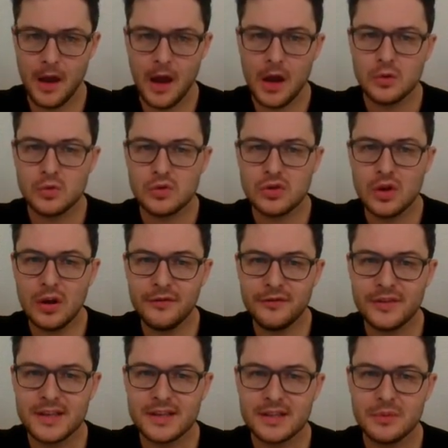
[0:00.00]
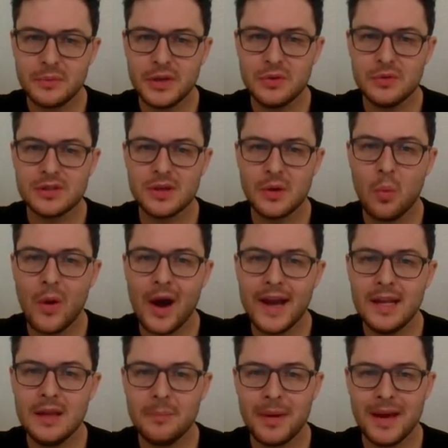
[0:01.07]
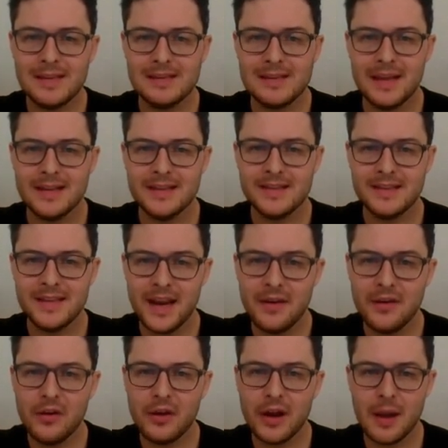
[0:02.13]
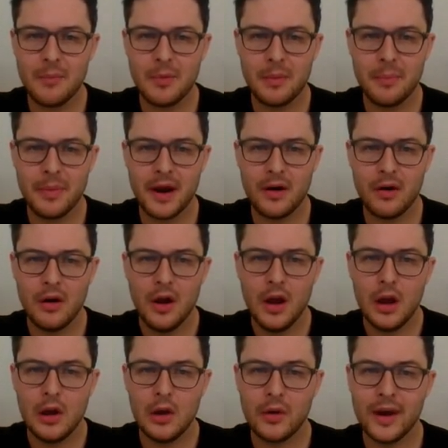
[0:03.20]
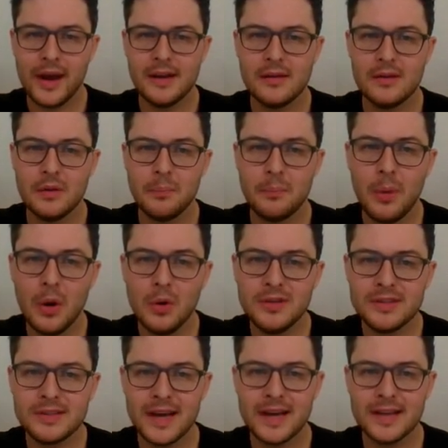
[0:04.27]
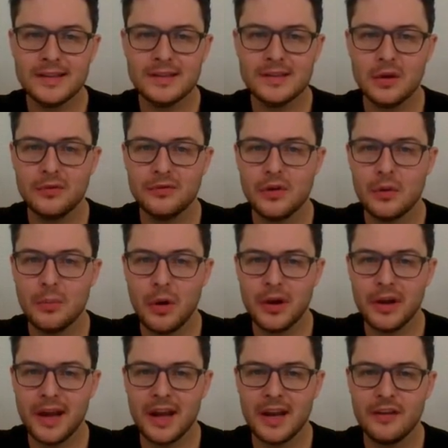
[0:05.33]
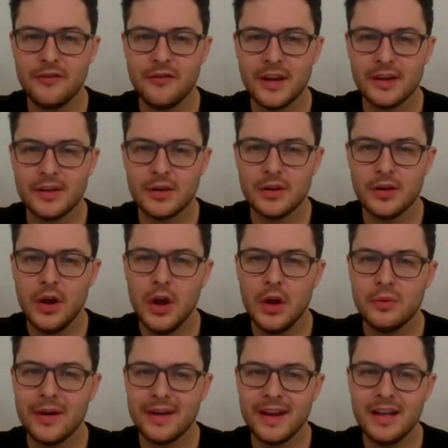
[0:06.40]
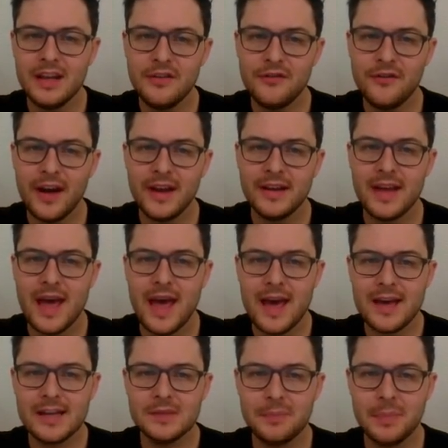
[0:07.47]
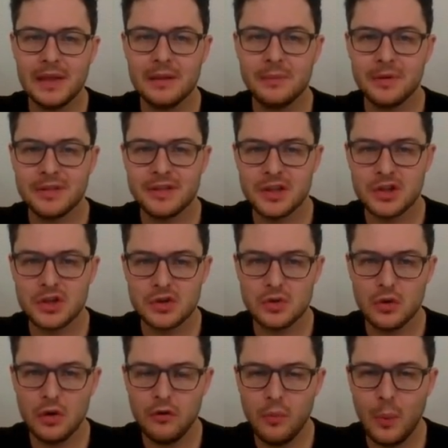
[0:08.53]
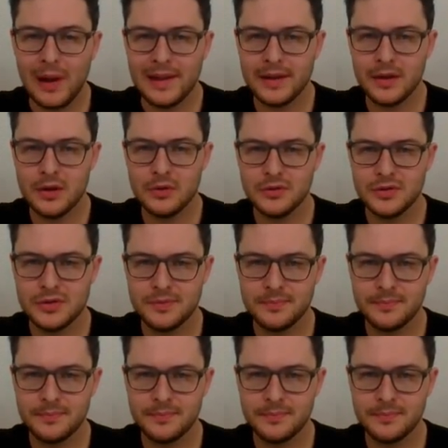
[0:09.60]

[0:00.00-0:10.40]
To solve this, we use a wide baseline stereo camera pair located on both sides of the robotic end effector to identify the as-built position of welding nodes.